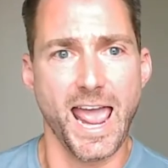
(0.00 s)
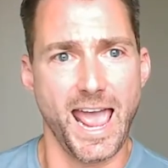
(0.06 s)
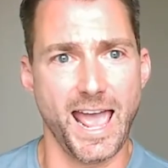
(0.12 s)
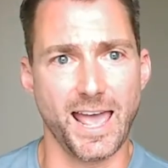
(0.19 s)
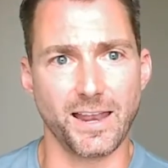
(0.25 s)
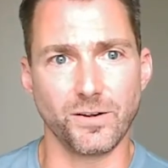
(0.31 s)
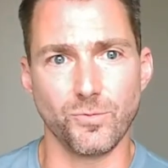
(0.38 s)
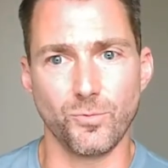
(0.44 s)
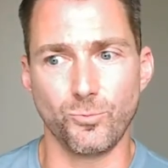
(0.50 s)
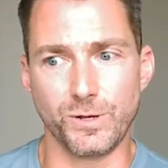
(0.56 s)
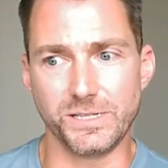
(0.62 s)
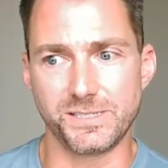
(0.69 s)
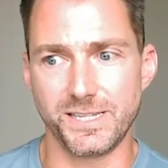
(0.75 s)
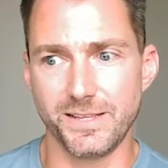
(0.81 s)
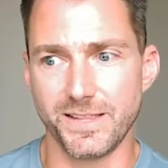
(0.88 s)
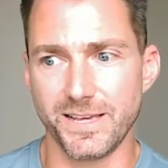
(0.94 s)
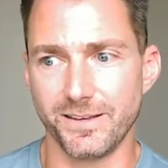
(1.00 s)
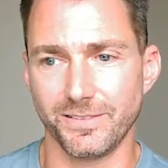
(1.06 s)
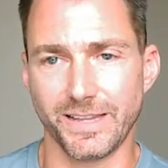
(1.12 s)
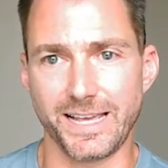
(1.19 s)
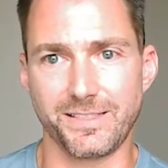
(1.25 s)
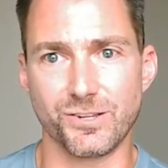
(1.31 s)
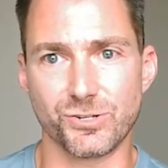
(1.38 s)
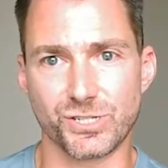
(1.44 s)
And we see that,
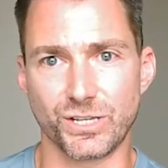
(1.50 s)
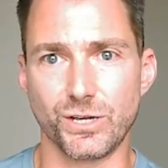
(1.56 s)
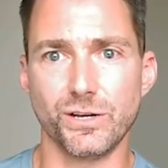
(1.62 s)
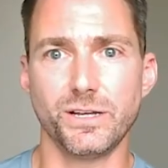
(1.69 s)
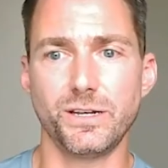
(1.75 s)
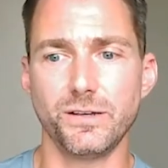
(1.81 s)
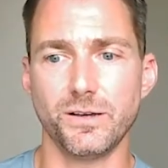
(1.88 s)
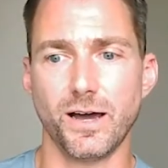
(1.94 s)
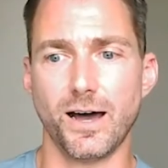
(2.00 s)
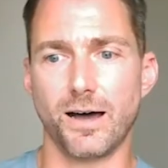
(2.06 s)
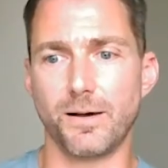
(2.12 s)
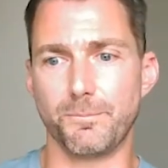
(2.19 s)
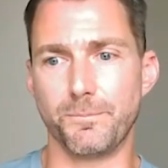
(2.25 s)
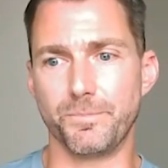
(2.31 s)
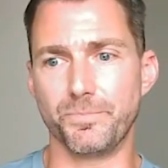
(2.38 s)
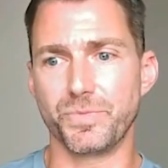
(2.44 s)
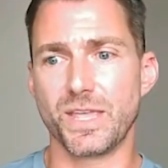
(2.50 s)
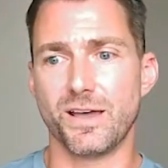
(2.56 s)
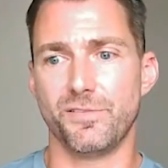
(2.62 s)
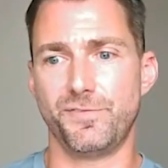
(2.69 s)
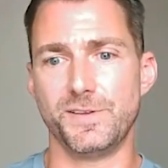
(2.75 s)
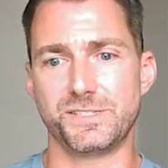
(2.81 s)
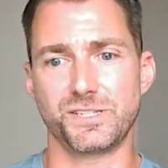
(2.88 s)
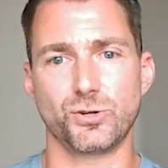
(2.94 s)
like, there's a good um,
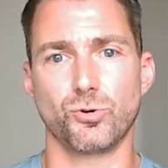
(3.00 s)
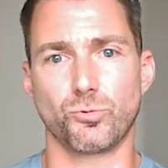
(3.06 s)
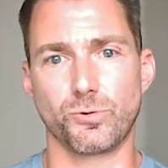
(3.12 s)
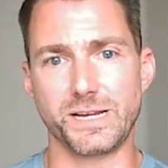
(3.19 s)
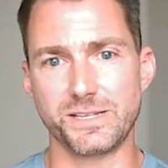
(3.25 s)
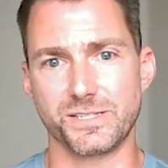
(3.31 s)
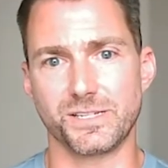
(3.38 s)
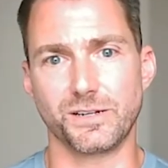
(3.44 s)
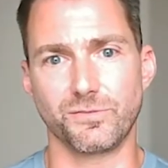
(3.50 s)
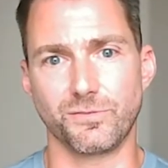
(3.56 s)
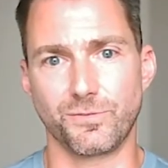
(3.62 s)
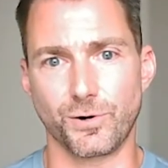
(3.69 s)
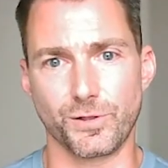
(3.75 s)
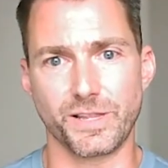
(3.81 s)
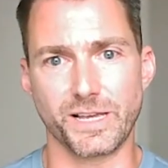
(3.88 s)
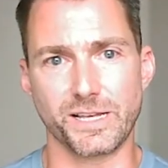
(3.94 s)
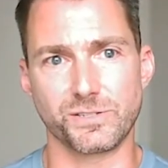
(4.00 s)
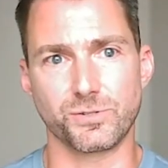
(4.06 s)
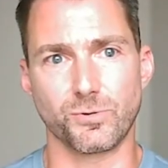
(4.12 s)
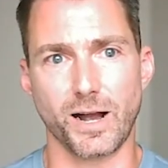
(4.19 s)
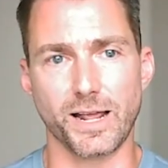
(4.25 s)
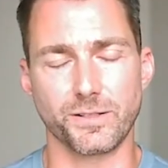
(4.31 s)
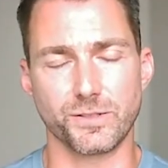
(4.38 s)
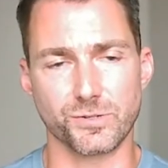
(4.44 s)
physical reason for this, right?